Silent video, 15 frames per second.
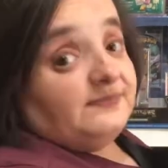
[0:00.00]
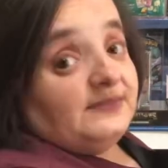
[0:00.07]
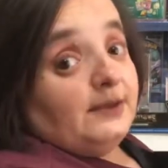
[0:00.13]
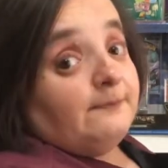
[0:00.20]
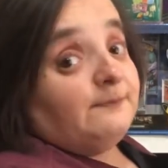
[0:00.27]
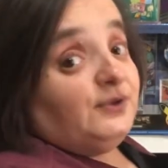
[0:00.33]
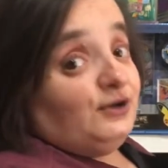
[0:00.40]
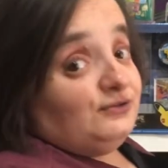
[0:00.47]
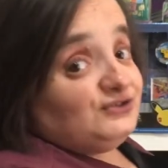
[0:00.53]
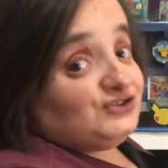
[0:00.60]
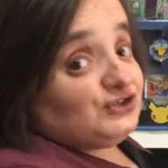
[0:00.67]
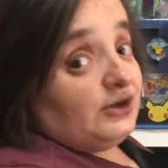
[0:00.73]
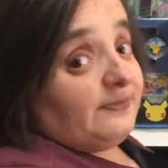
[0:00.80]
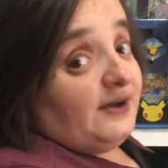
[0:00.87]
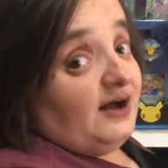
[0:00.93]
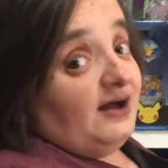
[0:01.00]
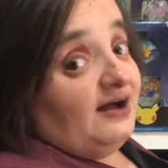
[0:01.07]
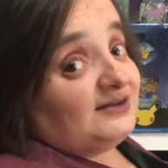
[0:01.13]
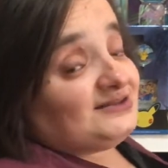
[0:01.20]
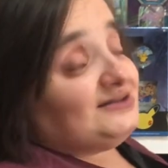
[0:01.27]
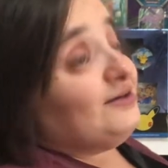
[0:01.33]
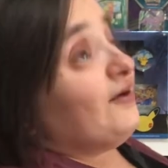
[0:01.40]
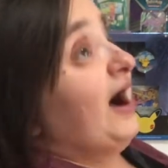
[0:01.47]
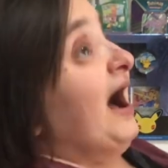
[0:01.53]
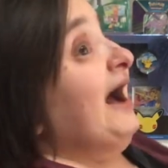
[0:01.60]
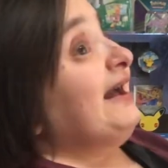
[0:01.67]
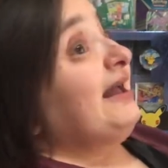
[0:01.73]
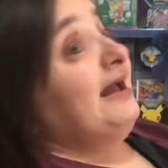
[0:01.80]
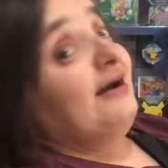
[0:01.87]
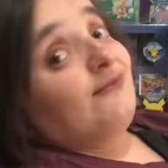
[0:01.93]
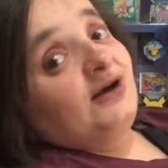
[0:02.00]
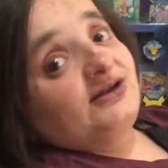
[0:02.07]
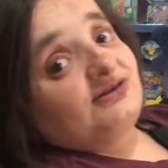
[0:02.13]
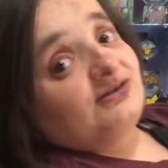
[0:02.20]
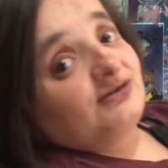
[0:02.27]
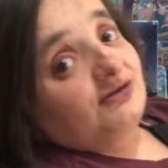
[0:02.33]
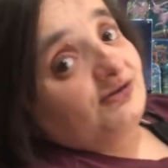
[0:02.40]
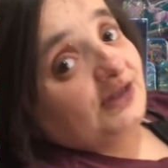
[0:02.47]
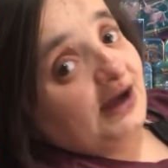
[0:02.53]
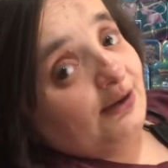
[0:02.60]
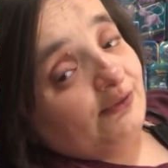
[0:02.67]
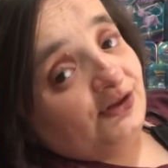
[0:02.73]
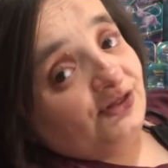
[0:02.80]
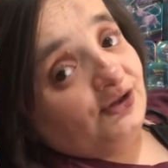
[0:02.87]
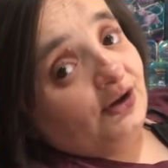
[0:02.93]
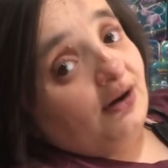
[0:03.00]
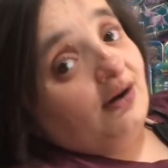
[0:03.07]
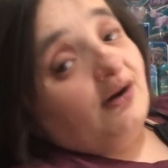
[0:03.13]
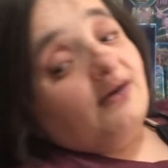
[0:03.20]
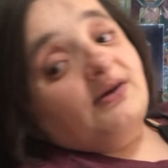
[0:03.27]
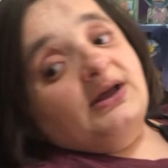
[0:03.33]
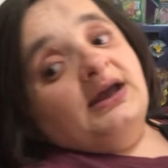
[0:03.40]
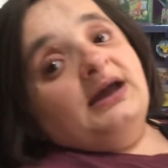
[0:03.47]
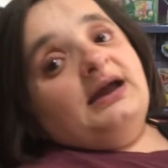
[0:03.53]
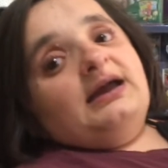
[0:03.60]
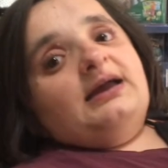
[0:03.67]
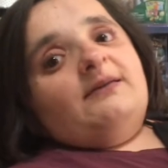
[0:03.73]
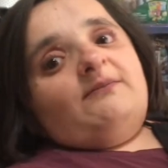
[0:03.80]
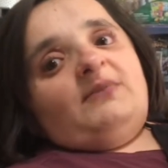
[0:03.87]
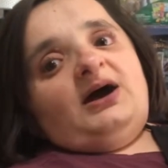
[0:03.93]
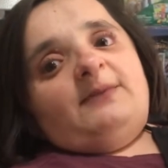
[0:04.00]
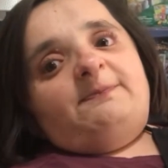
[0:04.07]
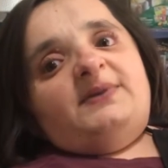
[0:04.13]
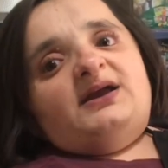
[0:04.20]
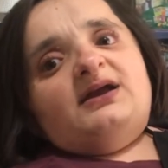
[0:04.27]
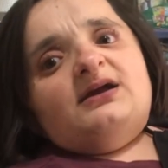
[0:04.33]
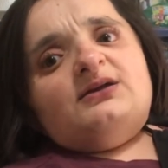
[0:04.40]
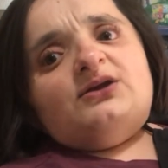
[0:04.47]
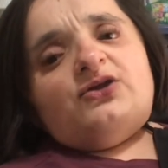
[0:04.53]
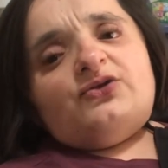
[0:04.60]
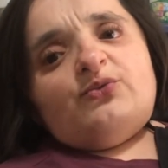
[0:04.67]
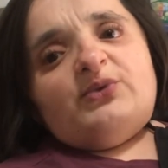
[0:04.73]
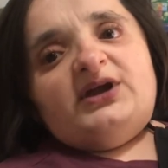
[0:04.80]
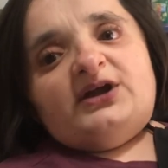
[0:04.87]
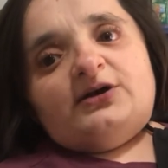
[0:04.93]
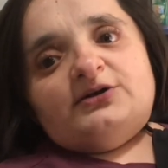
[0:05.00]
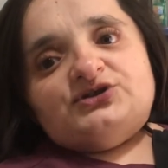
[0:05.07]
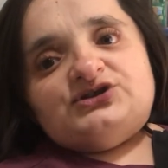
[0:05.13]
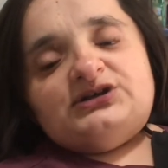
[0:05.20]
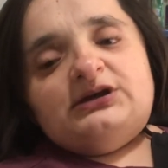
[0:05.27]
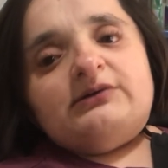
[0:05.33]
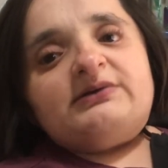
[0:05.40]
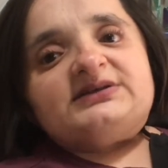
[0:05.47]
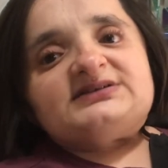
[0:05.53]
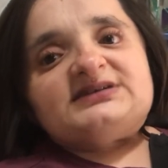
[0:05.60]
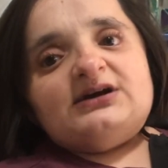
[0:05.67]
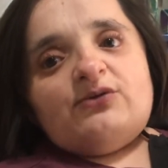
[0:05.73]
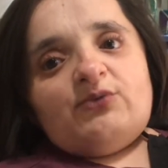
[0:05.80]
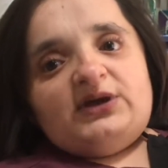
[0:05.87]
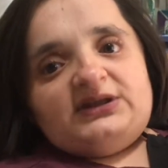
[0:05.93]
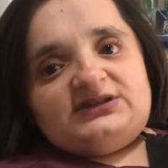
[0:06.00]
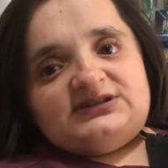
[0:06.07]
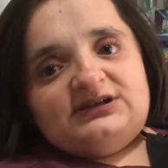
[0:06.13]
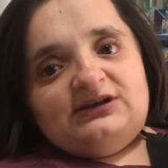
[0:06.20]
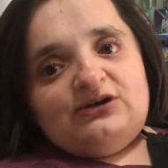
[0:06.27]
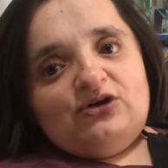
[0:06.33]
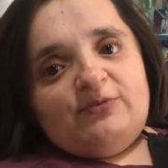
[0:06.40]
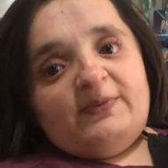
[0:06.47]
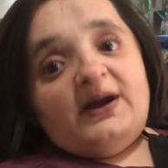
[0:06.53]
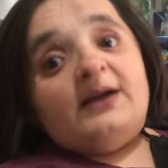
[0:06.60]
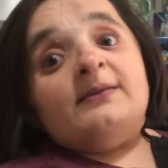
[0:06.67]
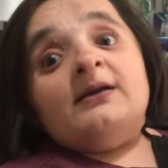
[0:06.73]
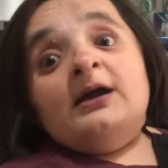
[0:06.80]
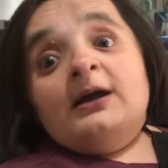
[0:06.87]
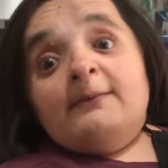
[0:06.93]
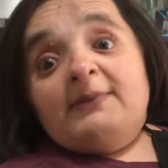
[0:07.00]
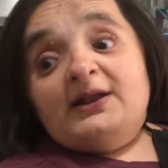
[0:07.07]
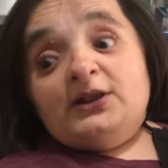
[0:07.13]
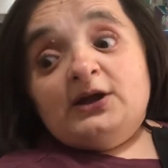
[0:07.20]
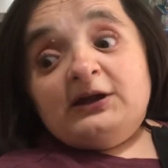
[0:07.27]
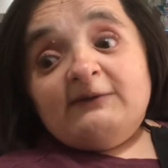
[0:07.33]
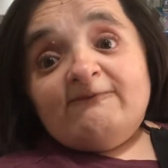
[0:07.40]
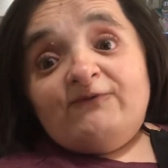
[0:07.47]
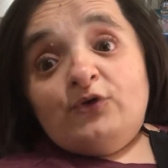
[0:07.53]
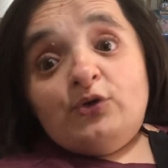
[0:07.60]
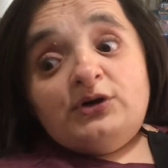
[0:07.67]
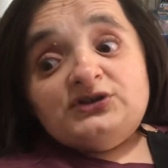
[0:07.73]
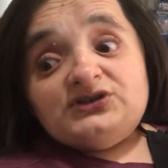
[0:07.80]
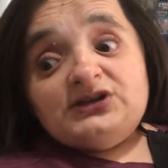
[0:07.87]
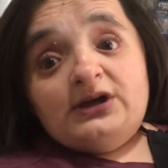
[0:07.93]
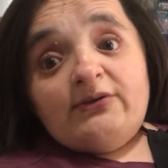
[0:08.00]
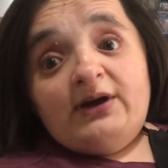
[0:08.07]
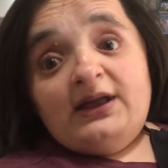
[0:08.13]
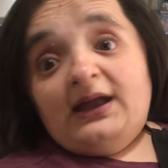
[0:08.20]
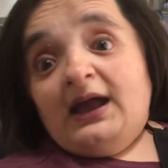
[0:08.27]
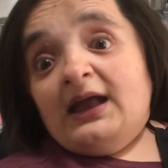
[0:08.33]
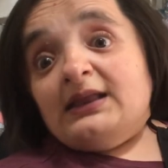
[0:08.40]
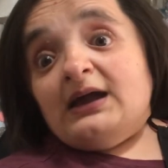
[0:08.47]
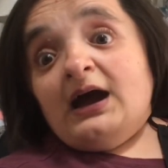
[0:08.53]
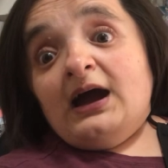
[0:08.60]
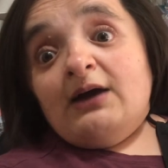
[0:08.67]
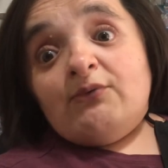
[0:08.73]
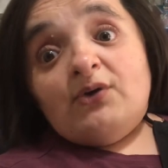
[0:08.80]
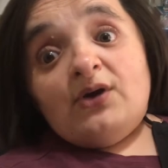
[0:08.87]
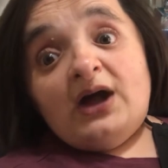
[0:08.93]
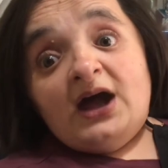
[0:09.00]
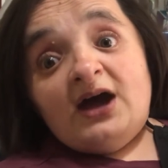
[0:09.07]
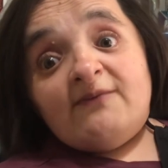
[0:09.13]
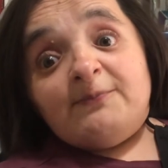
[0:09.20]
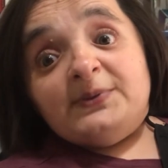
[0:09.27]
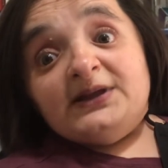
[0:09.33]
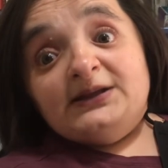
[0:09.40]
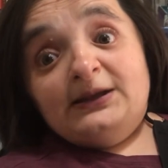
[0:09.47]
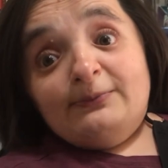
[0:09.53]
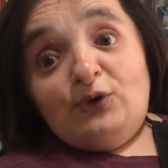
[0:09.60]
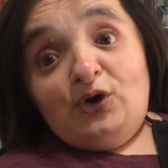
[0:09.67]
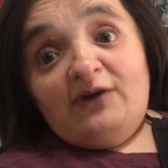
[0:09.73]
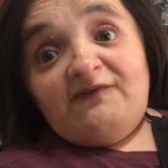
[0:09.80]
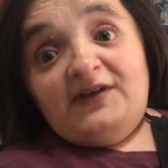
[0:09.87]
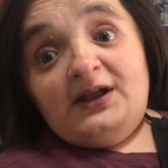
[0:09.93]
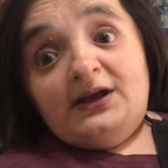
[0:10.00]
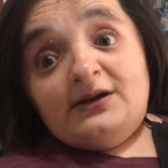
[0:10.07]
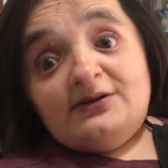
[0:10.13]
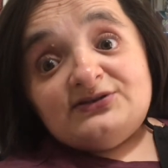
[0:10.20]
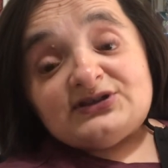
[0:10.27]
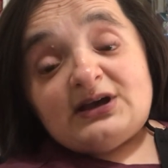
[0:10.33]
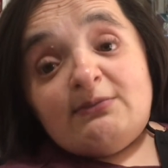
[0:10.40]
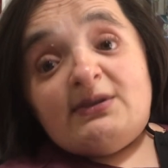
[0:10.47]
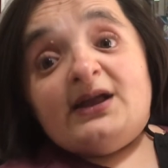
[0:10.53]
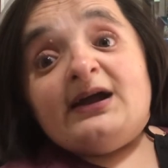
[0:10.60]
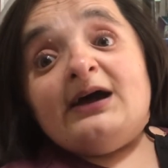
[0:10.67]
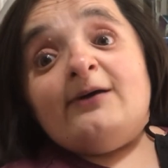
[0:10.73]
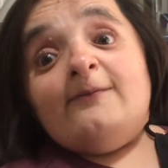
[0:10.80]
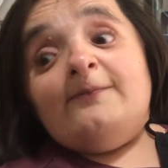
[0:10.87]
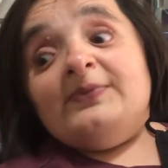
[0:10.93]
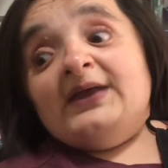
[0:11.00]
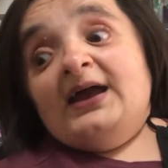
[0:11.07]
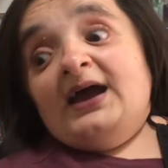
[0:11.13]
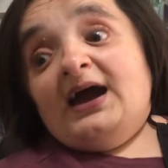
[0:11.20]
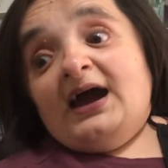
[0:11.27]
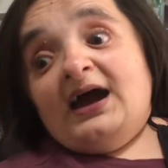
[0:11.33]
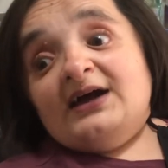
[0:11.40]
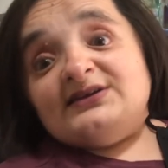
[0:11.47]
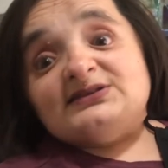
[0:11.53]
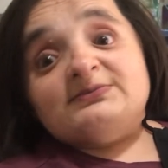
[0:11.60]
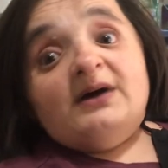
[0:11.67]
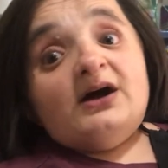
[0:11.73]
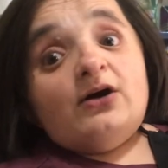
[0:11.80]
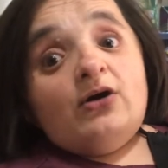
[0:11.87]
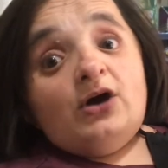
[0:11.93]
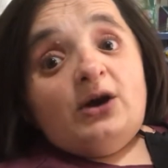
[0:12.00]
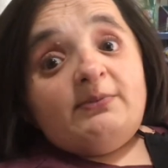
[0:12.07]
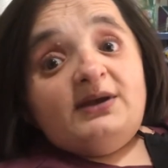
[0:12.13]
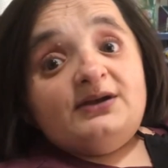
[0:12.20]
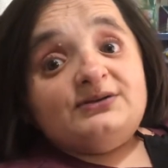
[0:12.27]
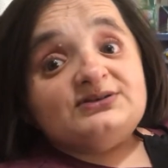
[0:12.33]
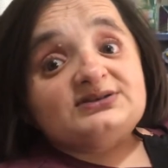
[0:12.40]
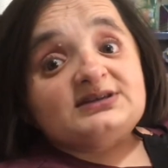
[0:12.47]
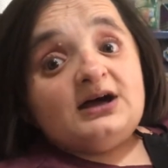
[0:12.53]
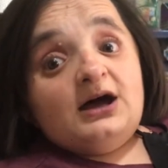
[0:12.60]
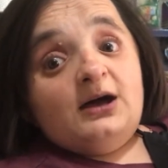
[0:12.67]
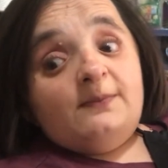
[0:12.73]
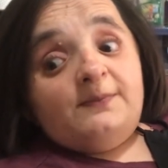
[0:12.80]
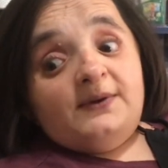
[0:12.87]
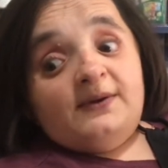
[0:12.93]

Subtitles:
booster box, so I can't wait to do that with y'all. It might be another week or 2 until we do, but be looking forward to it, and I will have plenty more videos coming out as my arm heals up,